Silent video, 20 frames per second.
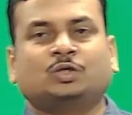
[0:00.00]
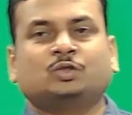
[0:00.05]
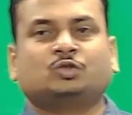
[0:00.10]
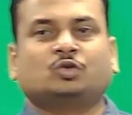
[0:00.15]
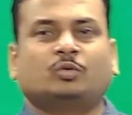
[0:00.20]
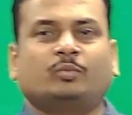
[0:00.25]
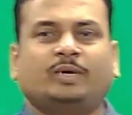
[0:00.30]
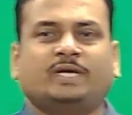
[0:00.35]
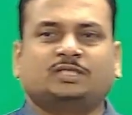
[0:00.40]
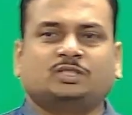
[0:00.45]

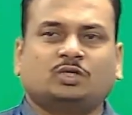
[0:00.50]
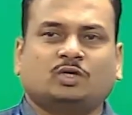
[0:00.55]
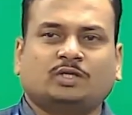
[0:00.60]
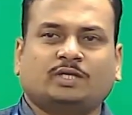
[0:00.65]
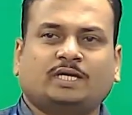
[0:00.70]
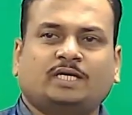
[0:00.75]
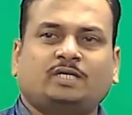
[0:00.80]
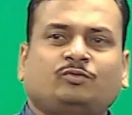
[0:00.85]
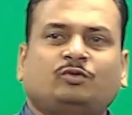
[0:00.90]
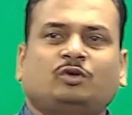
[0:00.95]
So based on
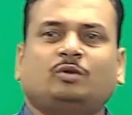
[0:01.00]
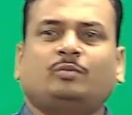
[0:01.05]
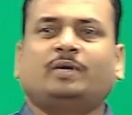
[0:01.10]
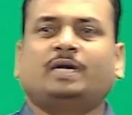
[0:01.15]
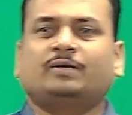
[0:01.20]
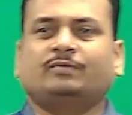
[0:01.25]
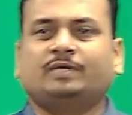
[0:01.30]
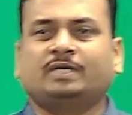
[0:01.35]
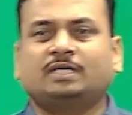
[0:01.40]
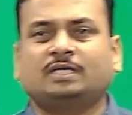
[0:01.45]
we will be
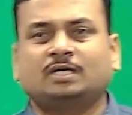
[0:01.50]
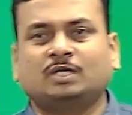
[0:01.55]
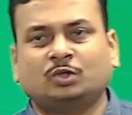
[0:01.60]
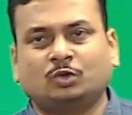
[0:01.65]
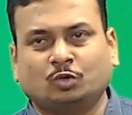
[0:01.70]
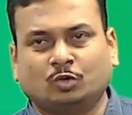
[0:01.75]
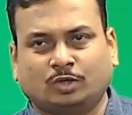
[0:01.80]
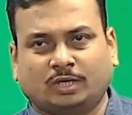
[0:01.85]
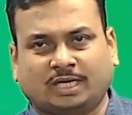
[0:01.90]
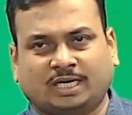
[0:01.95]
having
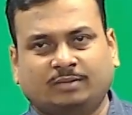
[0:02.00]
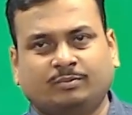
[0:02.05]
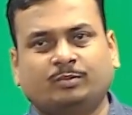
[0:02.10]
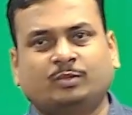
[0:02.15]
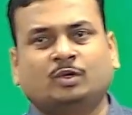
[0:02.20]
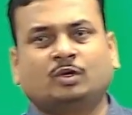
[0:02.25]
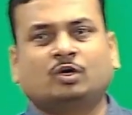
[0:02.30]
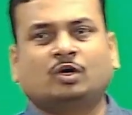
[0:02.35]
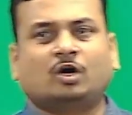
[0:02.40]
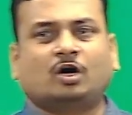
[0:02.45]
two type
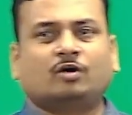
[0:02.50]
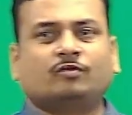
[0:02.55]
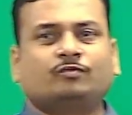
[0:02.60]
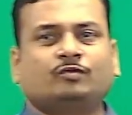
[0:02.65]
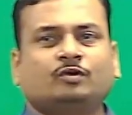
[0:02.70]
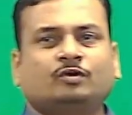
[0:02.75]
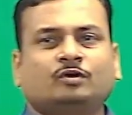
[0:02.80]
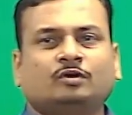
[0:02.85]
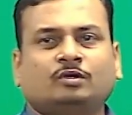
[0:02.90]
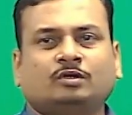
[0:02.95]

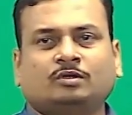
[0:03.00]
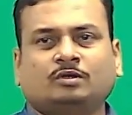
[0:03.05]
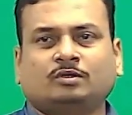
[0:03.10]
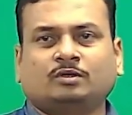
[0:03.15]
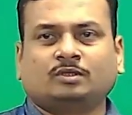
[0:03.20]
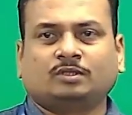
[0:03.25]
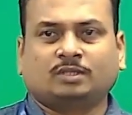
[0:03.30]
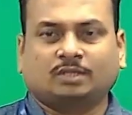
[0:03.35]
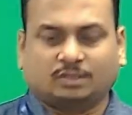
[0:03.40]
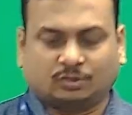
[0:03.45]
of
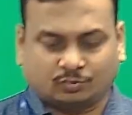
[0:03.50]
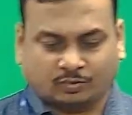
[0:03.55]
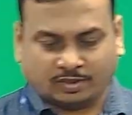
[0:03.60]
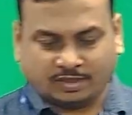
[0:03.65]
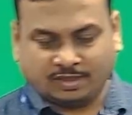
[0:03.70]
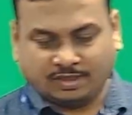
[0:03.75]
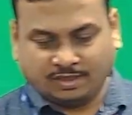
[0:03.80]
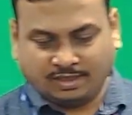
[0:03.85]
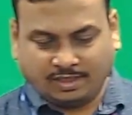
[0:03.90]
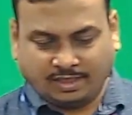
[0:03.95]
this
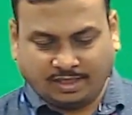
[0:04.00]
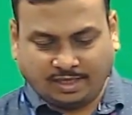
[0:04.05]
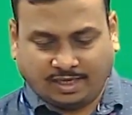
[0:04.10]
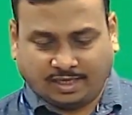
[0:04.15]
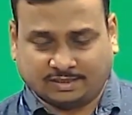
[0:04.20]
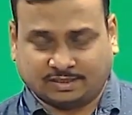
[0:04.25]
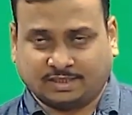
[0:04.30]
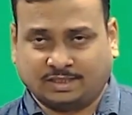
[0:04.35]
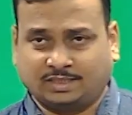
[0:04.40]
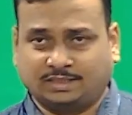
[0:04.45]
one
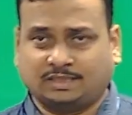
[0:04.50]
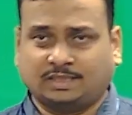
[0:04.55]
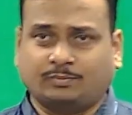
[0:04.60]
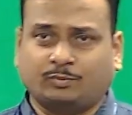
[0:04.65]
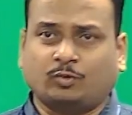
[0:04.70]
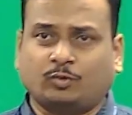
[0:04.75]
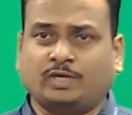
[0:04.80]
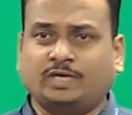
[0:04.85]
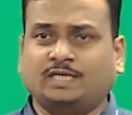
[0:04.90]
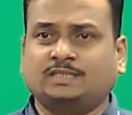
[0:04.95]
extrinsic
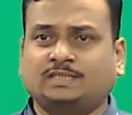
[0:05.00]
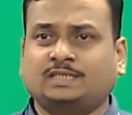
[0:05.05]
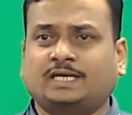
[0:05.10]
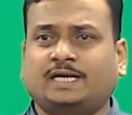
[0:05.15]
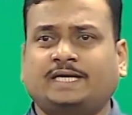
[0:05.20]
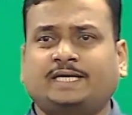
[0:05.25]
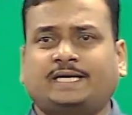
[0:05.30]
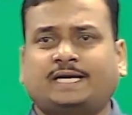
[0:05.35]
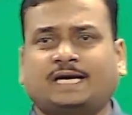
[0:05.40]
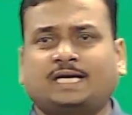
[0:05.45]
semi. One is
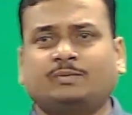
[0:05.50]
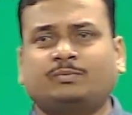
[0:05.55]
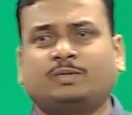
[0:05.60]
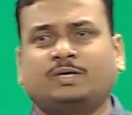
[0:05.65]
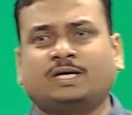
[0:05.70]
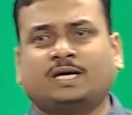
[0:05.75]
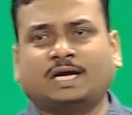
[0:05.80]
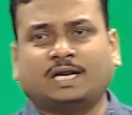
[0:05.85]
N type,